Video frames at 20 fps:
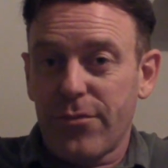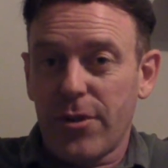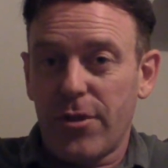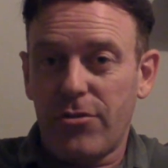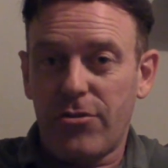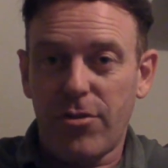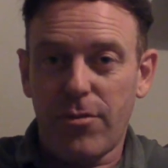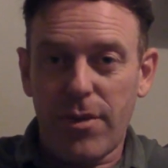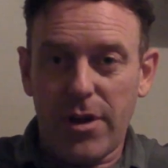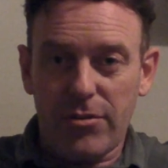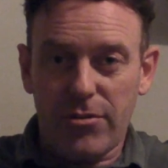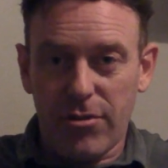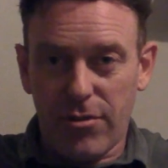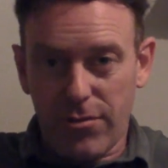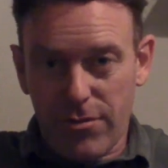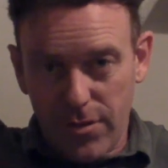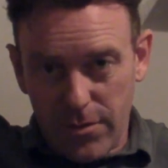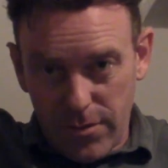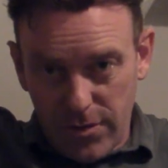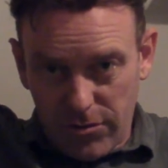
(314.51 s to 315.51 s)
She measured
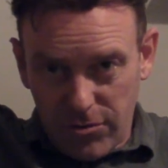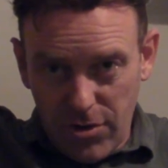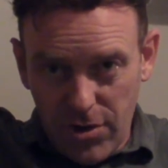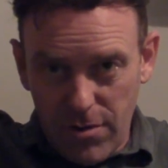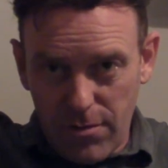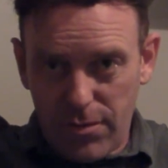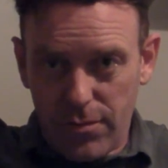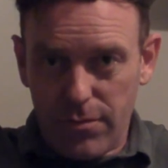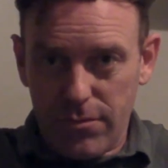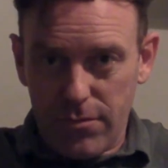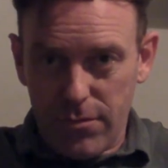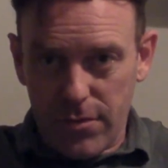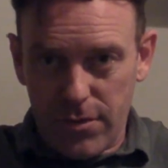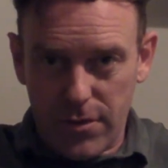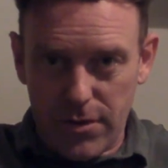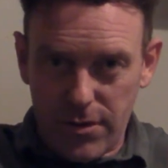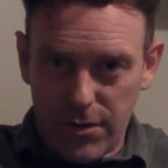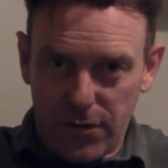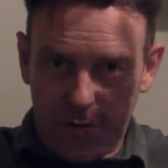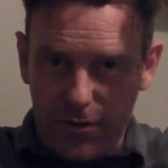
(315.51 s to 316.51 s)
from the top
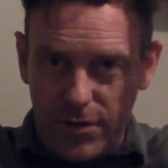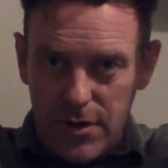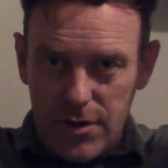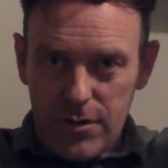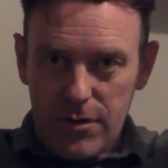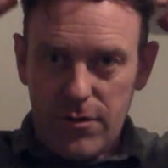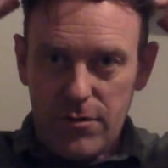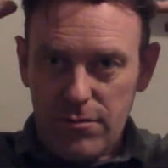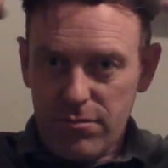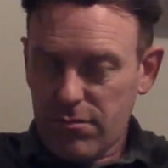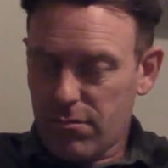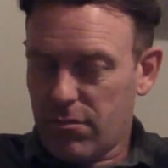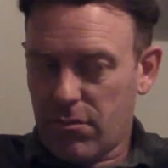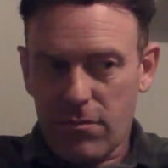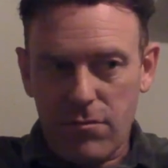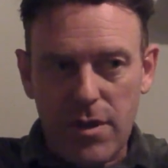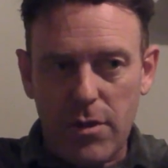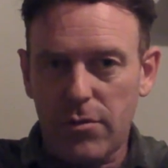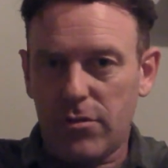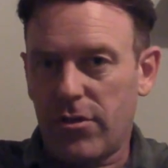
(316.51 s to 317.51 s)
and the sides,
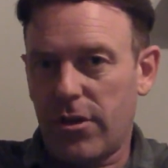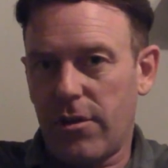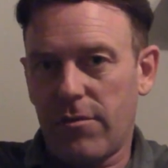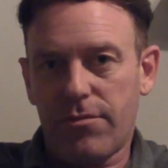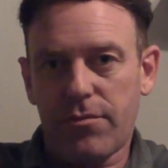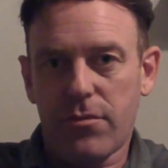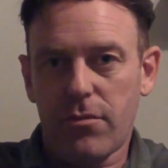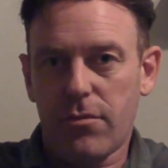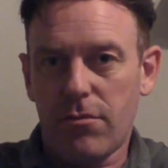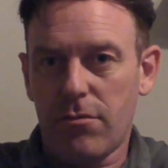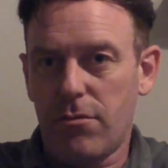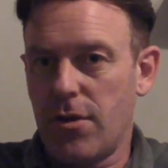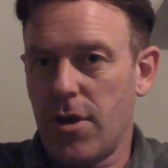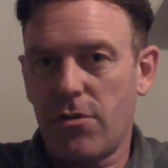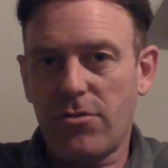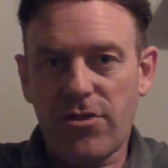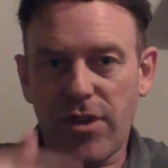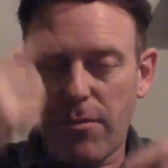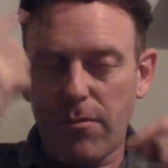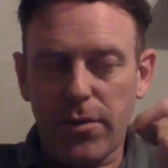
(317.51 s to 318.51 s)
and that was it. No
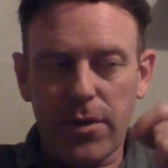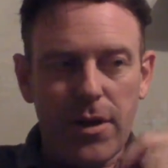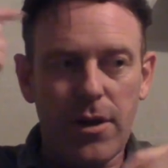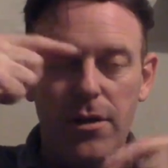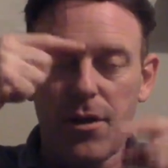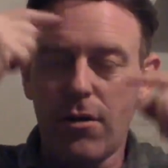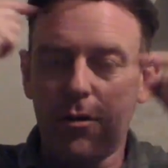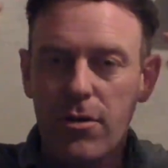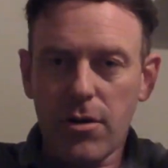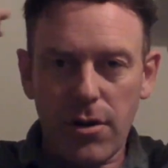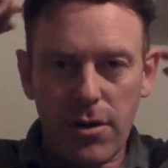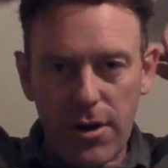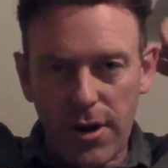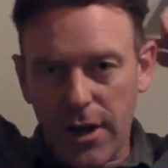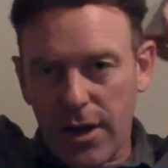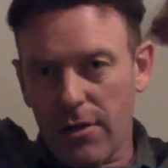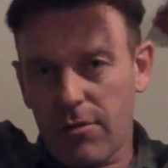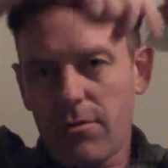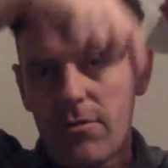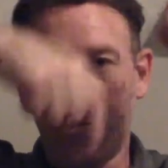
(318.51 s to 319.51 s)
template, no cutting
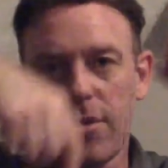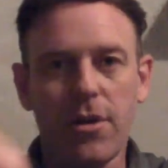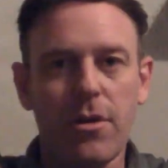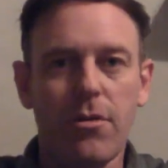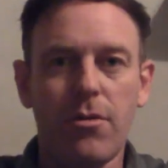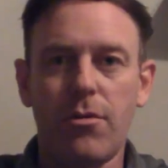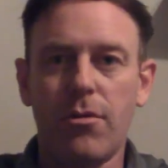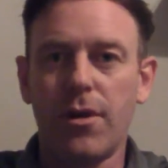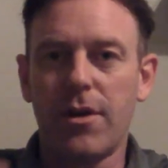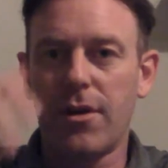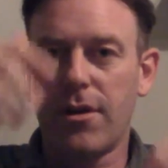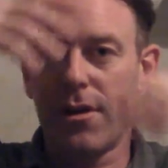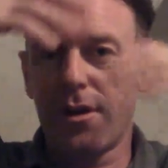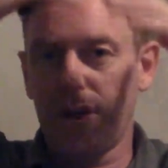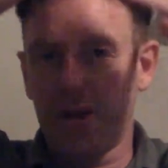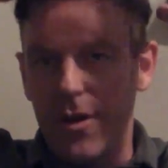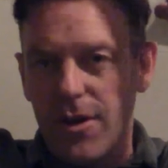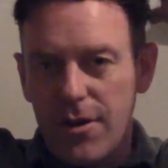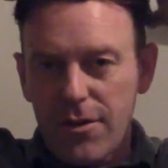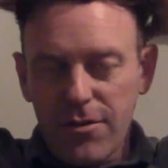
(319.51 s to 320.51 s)
out, no
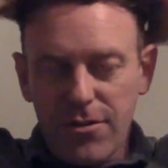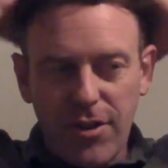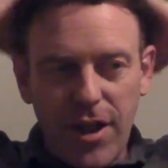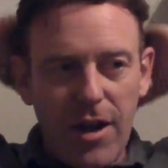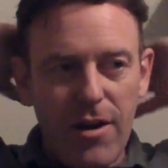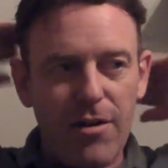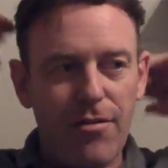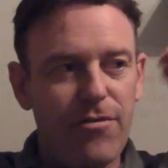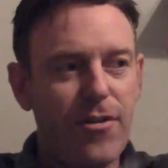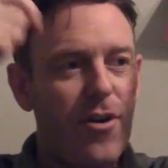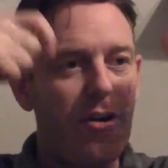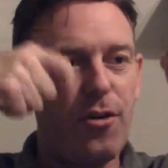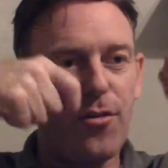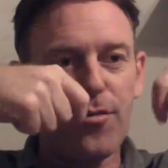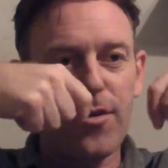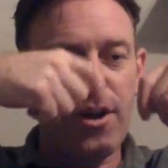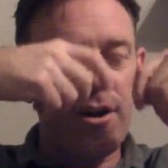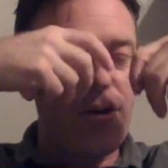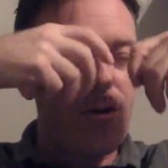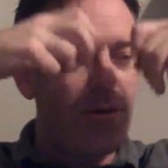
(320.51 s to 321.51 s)

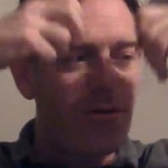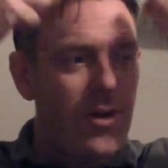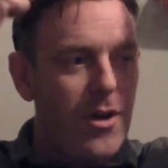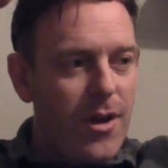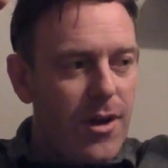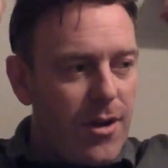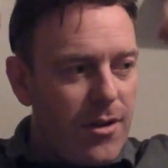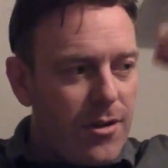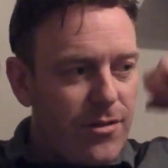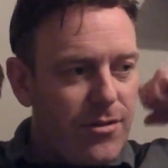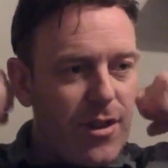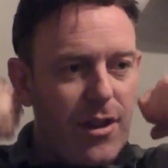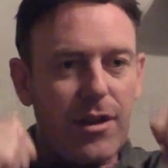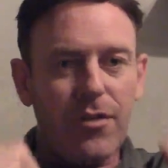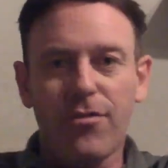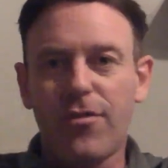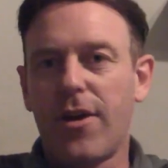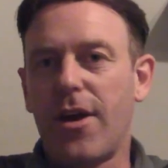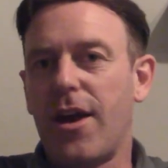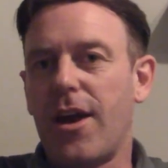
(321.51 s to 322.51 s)
styrofoam, no
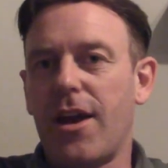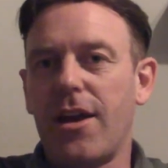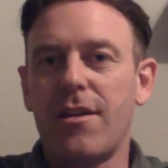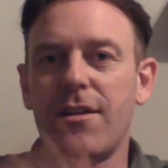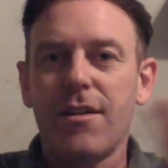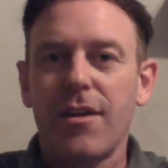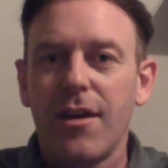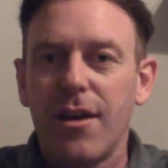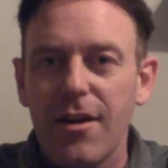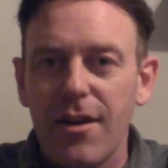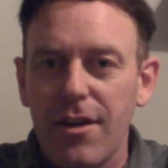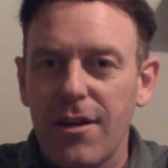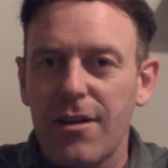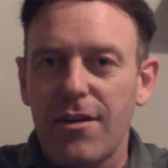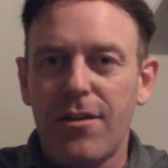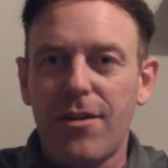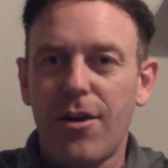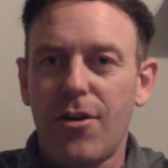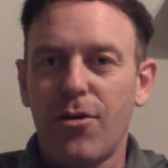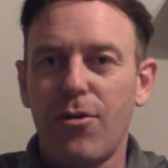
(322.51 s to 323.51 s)
cellophane,
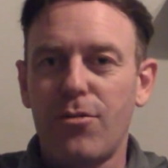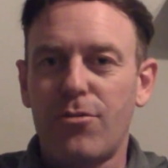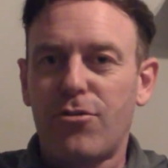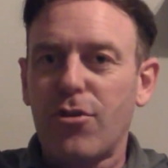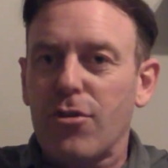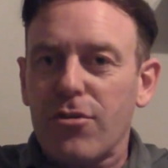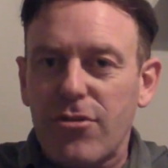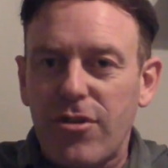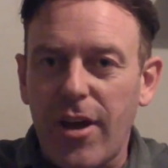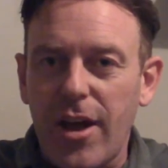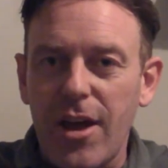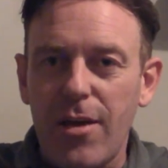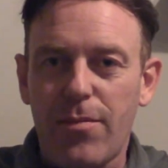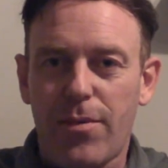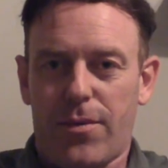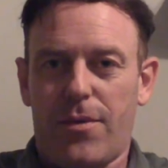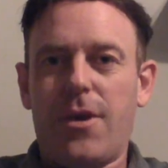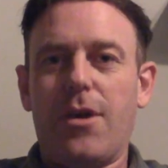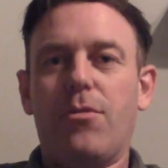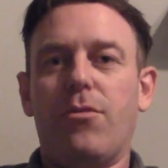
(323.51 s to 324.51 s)
no duct tape.
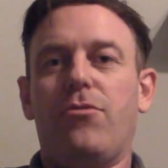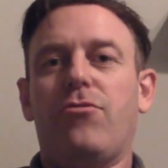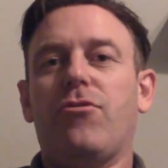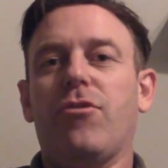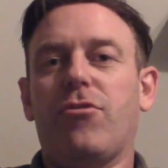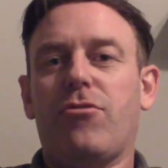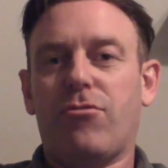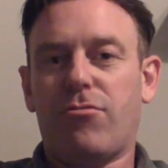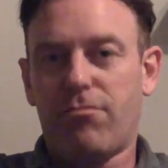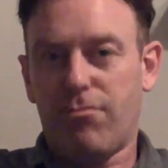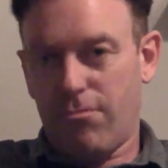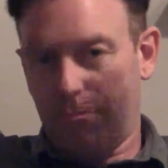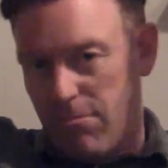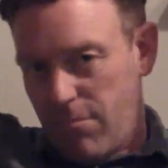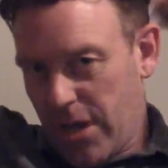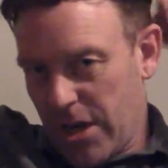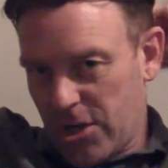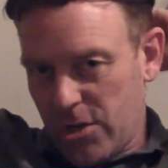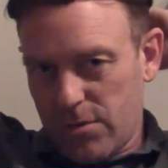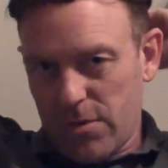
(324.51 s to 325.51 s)
It was just
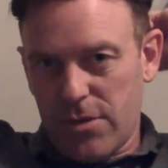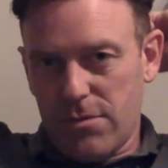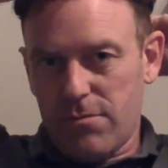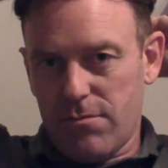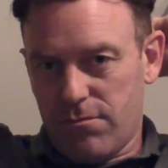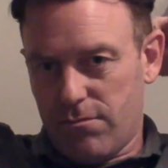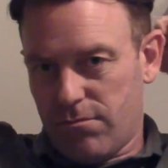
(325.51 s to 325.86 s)
measurement.